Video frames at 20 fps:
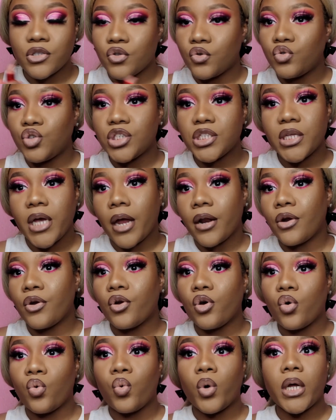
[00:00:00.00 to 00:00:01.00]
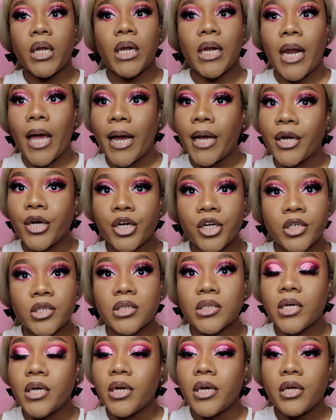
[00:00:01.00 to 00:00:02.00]
You just gotta know what
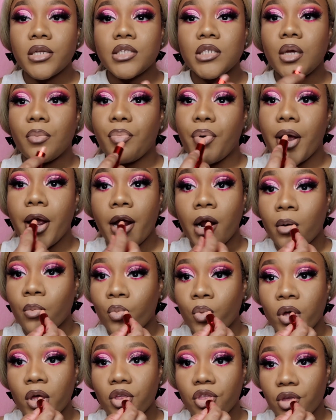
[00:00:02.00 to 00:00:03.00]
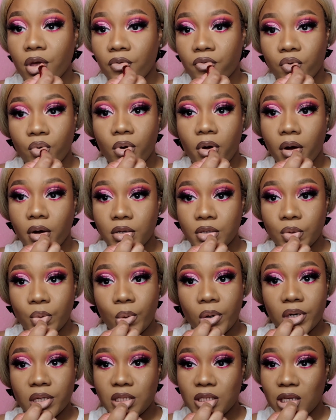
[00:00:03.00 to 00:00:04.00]
liners to pair them with. If you guys
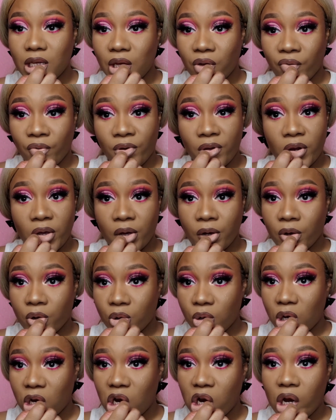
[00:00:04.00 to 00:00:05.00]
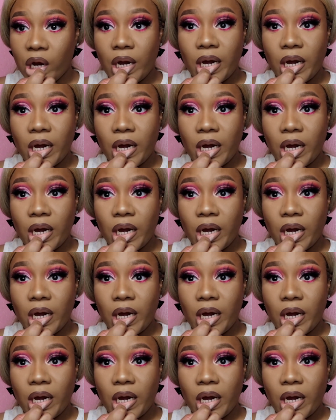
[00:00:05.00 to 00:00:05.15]
want to see a video